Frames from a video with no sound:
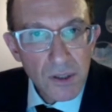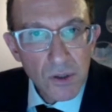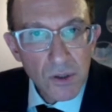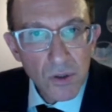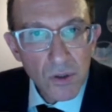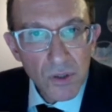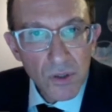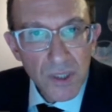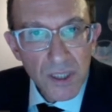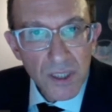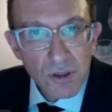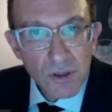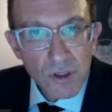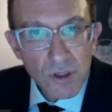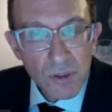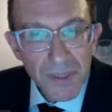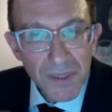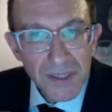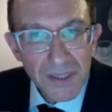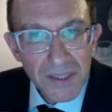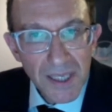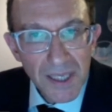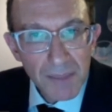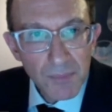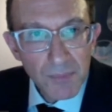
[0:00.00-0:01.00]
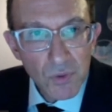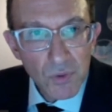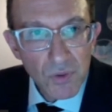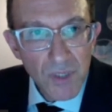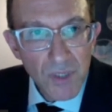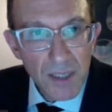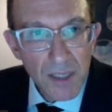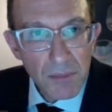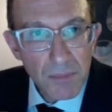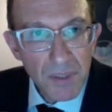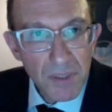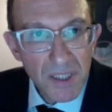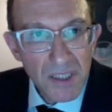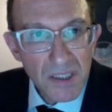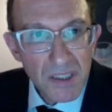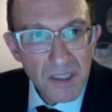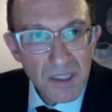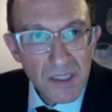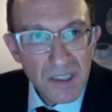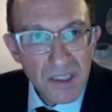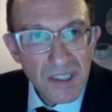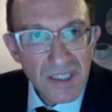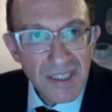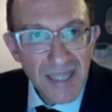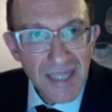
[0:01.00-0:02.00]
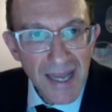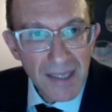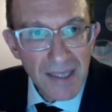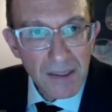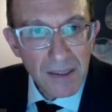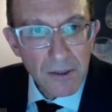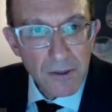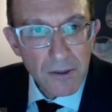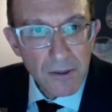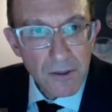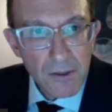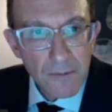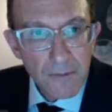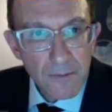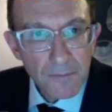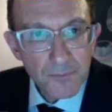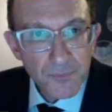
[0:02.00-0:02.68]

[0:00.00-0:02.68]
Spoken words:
Kokinos about type 2 diabetes and statins.